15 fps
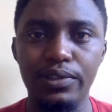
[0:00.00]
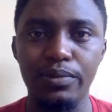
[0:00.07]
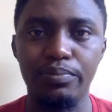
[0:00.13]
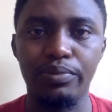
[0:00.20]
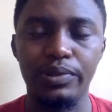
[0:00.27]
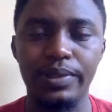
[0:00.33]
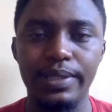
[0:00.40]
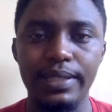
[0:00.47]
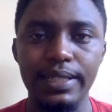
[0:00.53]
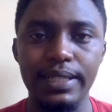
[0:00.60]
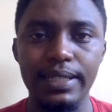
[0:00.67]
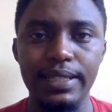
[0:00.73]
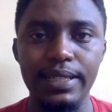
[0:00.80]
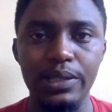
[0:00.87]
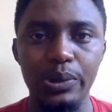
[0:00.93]
to
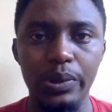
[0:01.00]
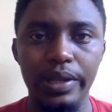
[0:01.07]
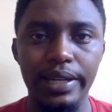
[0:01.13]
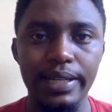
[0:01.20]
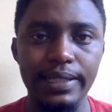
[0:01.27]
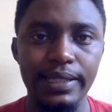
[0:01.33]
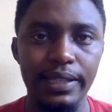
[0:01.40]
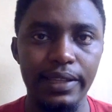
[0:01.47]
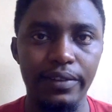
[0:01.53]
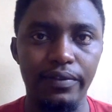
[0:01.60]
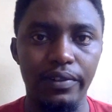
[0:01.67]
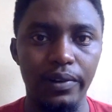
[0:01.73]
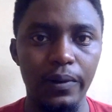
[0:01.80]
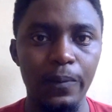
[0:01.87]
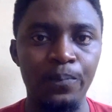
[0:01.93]
proceed to the next
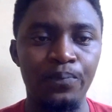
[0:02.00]
level